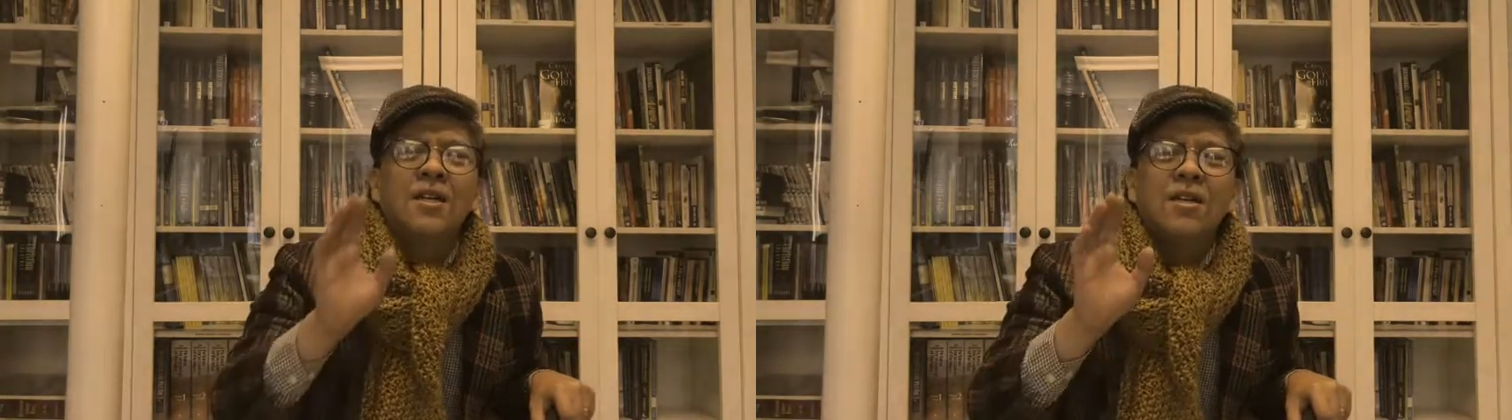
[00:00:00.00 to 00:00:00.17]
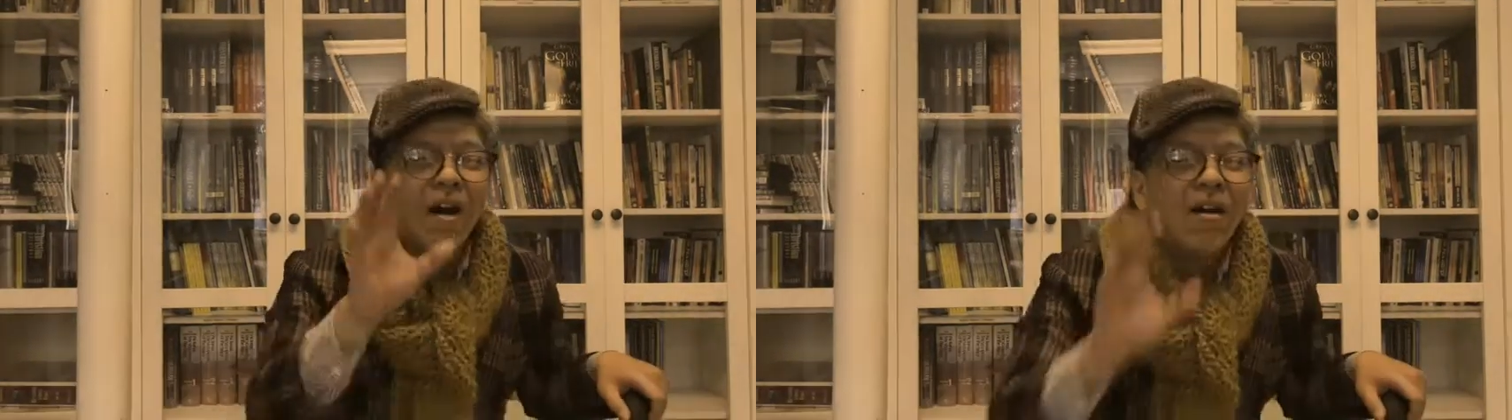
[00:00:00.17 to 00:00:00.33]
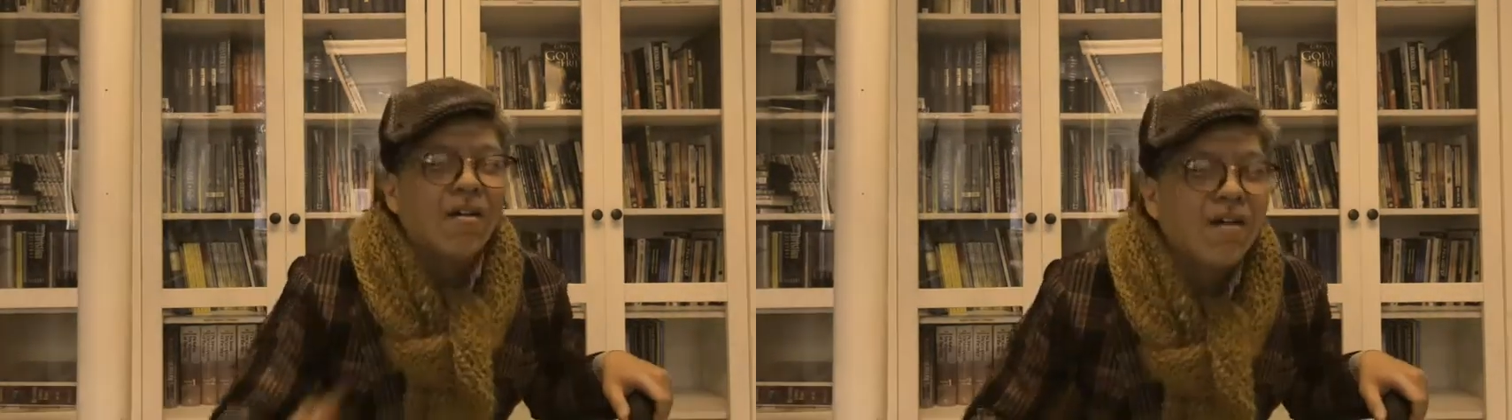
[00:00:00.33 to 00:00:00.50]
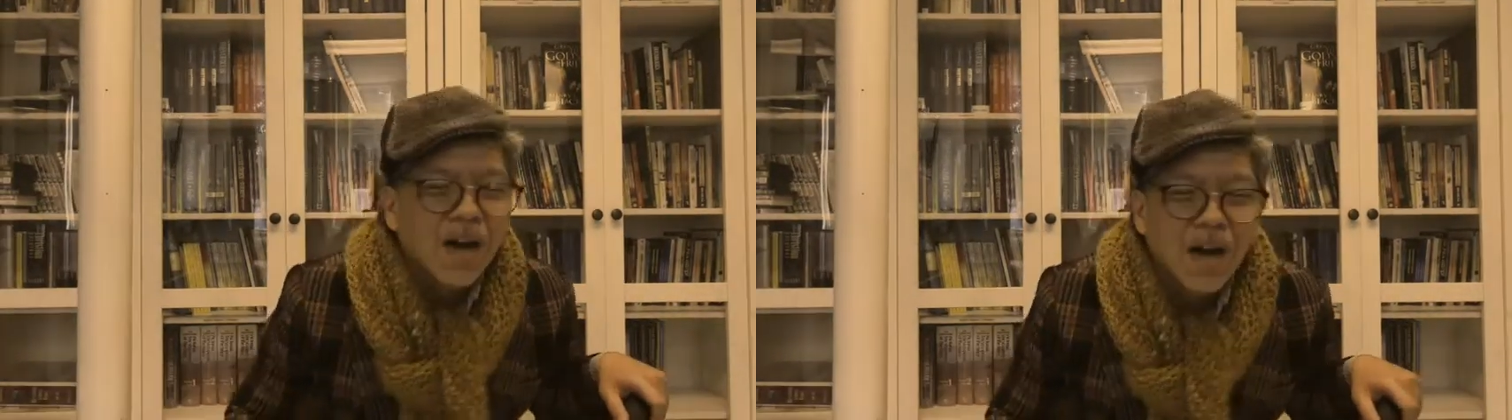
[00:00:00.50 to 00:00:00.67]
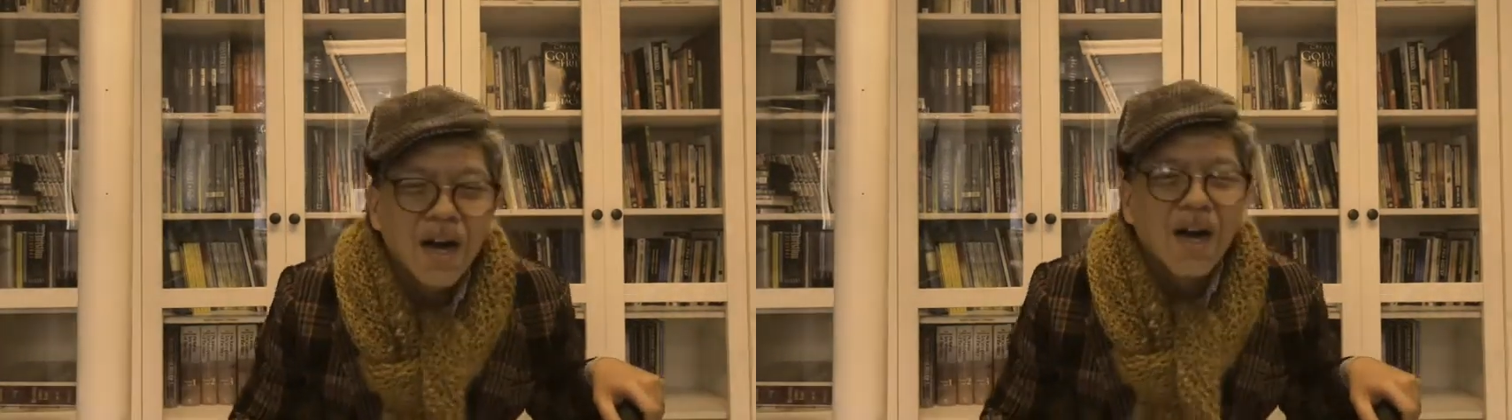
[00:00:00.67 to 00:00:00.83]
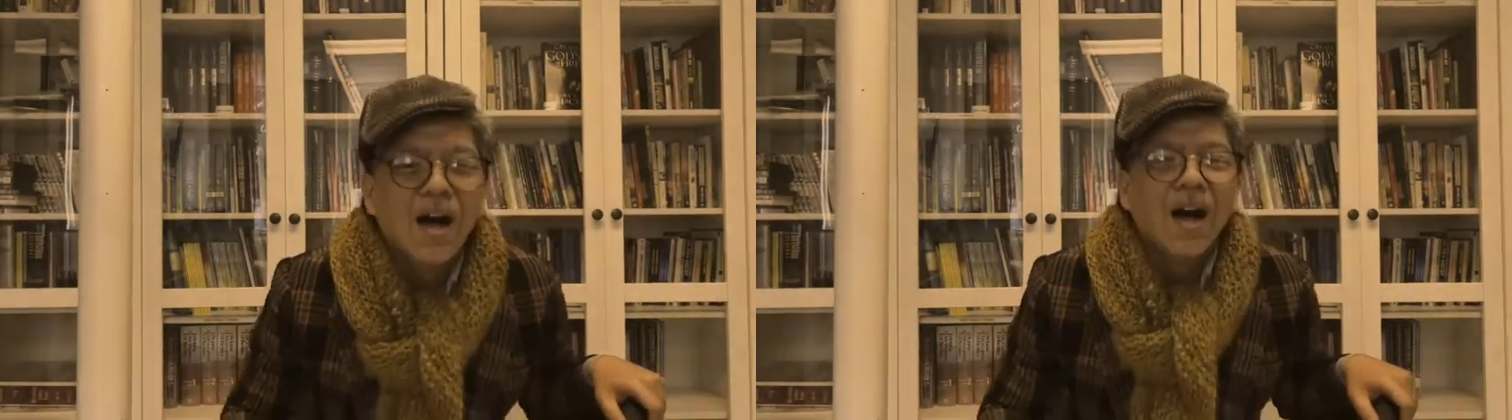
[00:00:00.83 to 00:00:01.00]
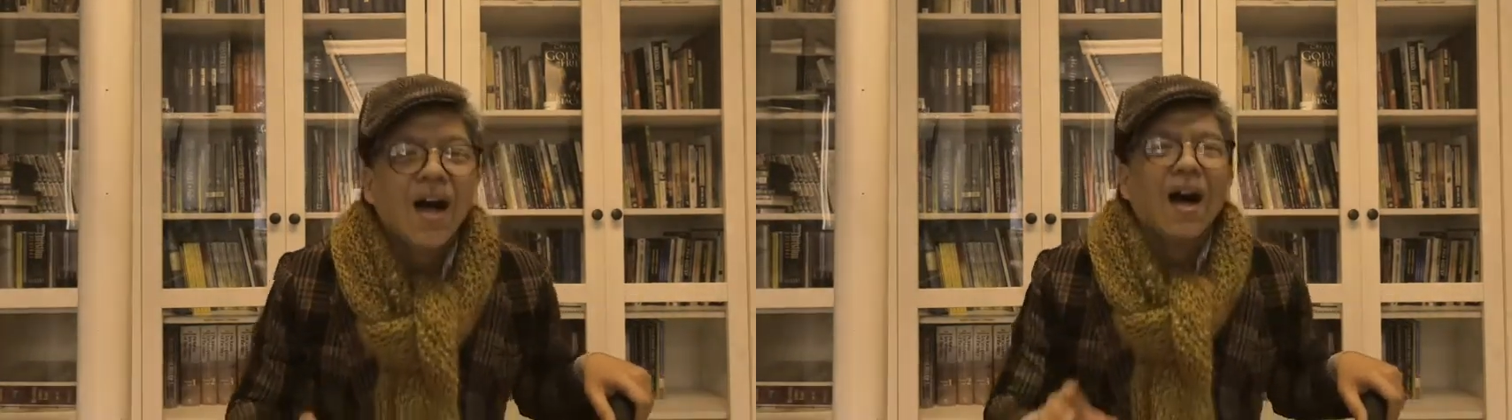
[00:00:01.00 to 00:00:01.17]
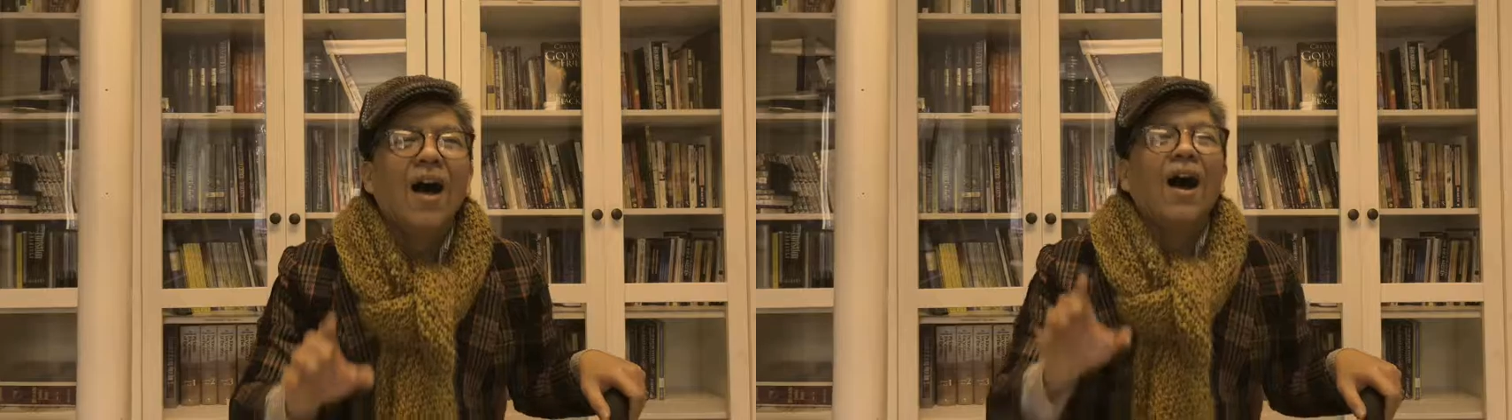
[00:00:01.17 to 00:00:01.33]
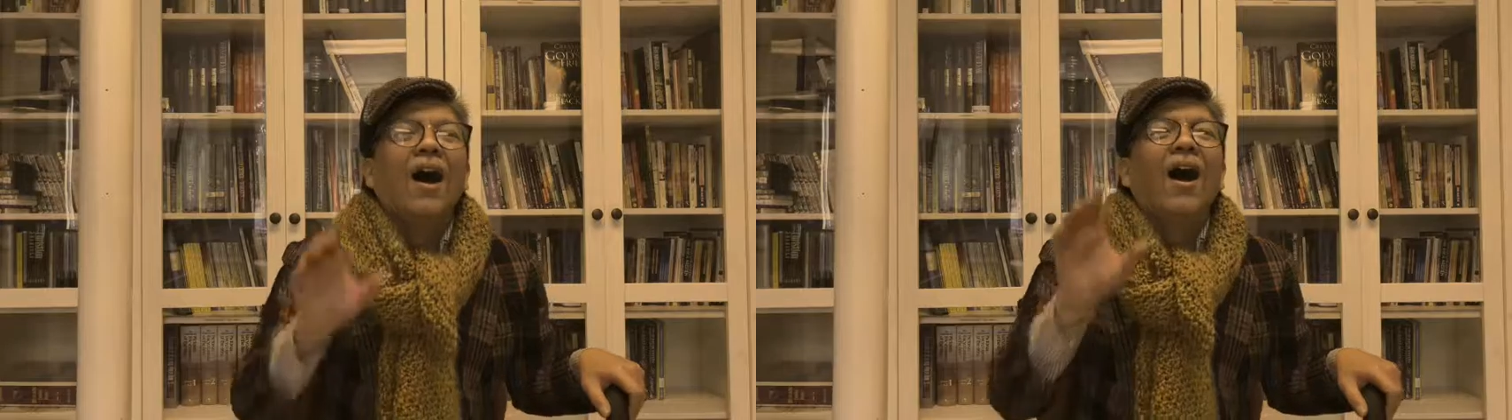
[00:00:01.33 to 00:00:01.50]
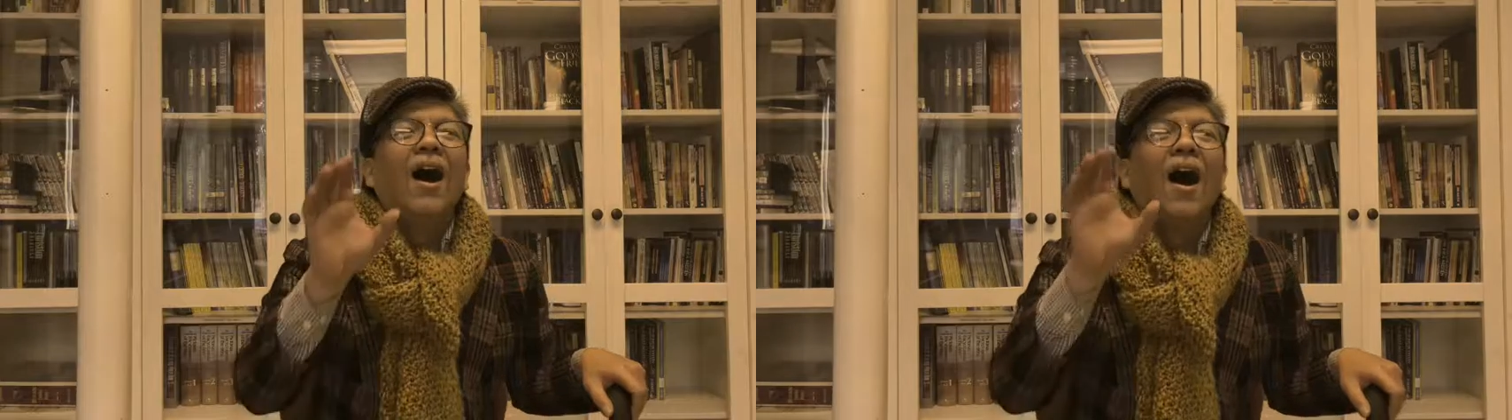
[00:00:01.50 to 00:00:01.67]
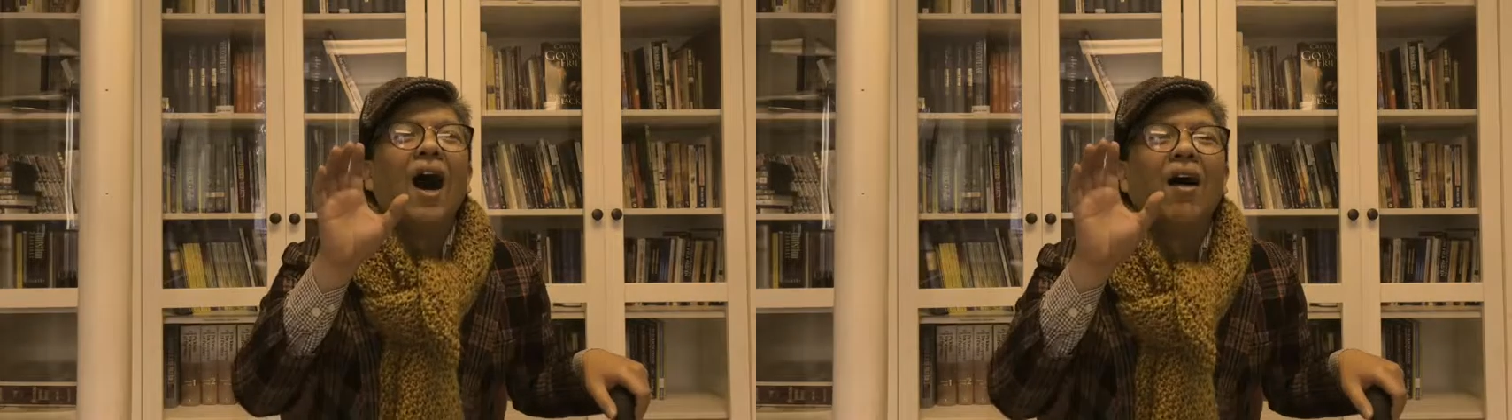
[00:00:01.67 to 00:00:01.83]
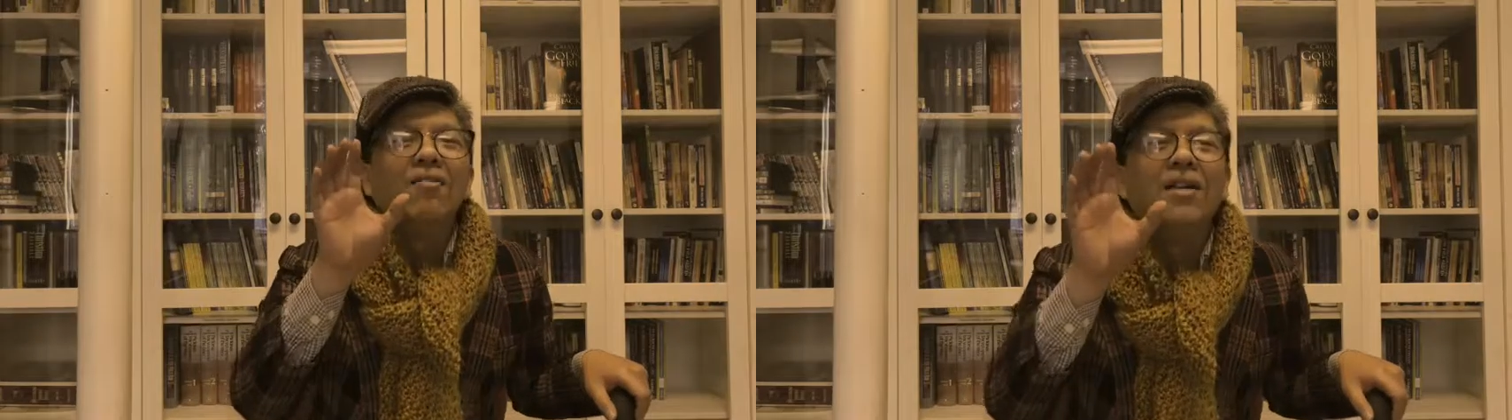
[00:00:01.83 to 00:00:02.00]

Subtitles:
Oh, how